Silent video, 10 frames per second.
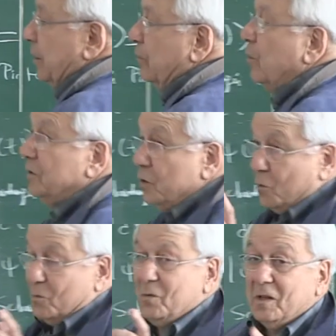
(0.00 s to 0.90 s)
Well,
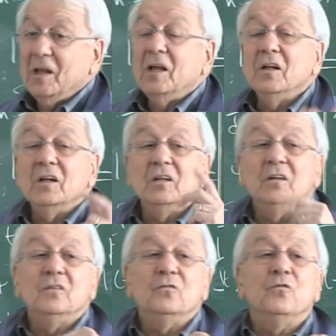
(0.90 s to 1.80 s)
no,
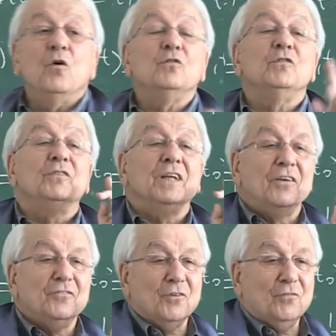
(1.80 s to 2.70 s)

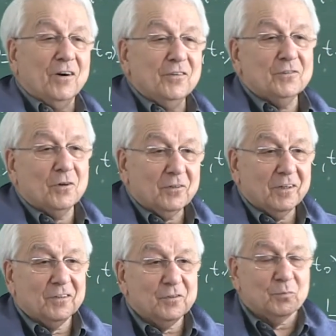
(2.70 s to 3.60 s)
falsification of
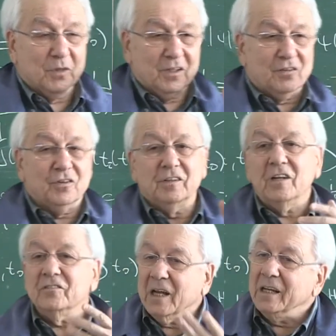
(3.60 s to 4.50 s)
Aristotle's prediction,
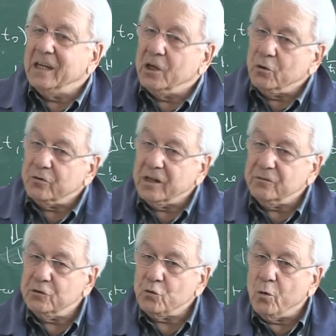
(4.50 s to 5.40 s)
that's Galileo, right,
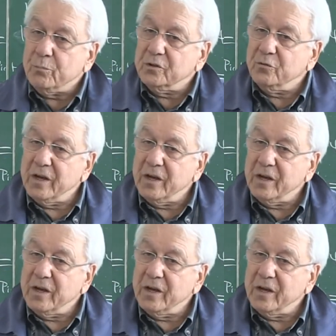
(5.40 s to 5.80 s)
which opened the